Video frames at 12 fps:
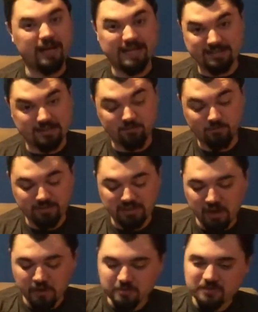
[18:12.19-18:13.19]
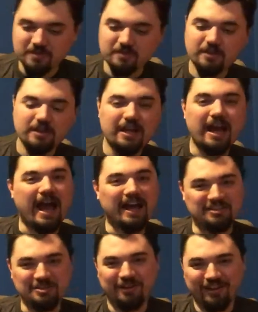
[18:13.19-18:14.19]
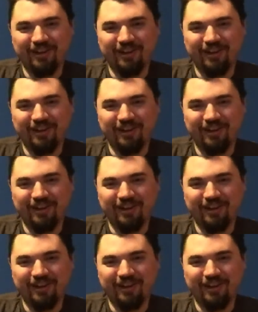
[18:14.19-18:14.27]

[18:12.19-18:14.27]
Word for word: as this movie goes. Oh my god. As, yes.